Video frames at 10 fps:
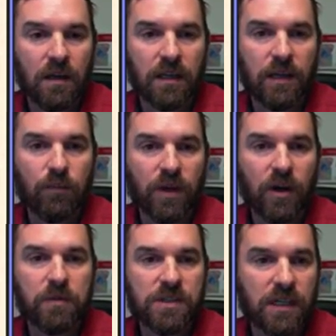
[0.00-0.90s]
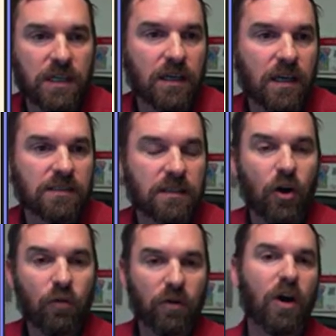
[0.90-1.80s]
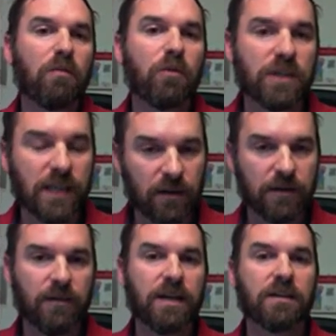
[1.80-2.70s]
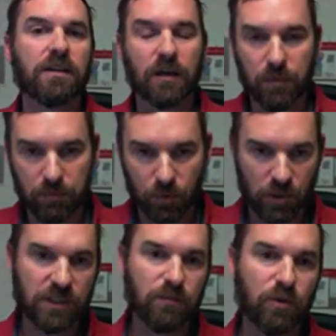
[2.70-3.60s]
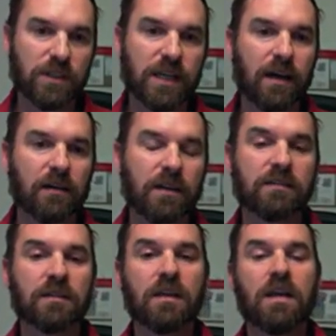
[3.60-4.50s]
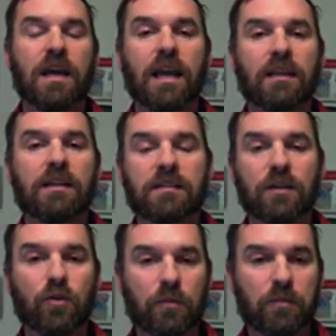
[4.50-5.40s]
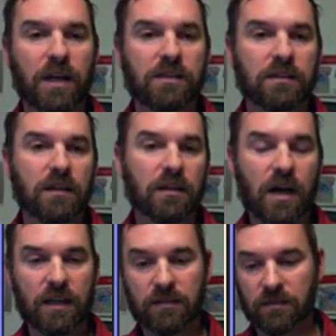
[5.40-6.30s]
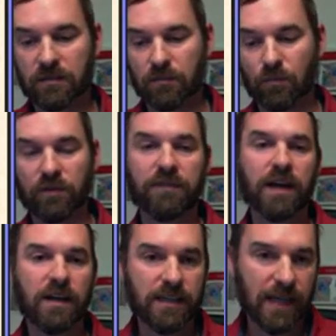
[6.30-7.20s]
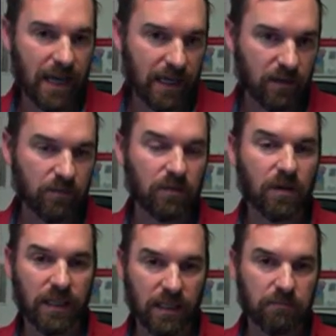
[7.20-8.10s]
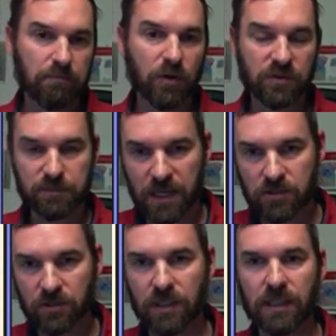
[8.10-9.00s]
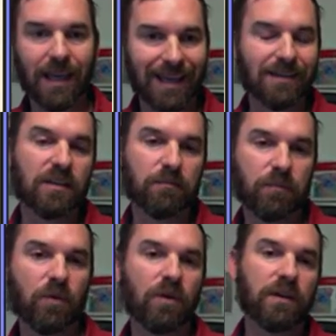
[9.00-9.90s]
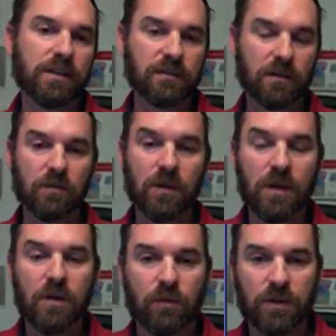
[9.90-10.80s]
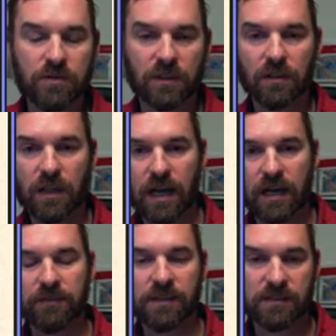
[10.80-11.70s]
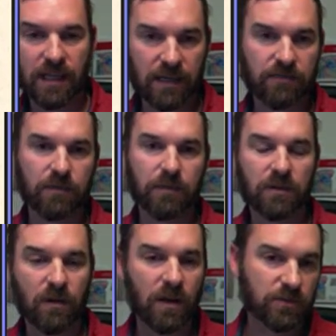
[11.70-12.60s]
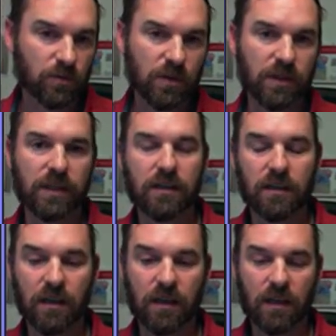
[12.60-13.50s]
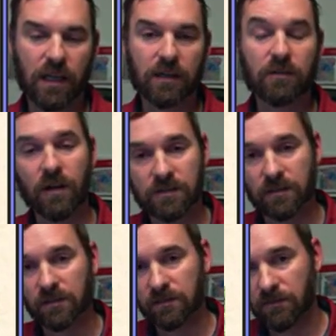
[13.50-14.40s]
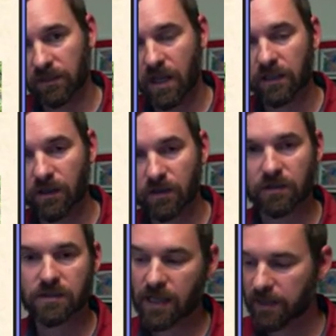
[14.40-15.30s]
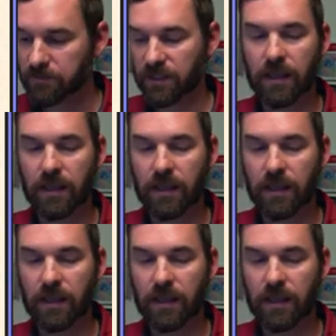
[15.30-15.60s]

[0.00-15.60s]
Again, we are presenting as an overall mortality rate, not a proportion of mortalities, and this incorporates a lot more varied data, again, both spatially and temporally. So we're using a lot of this data from across Oregon uh, and across a, a lot longer time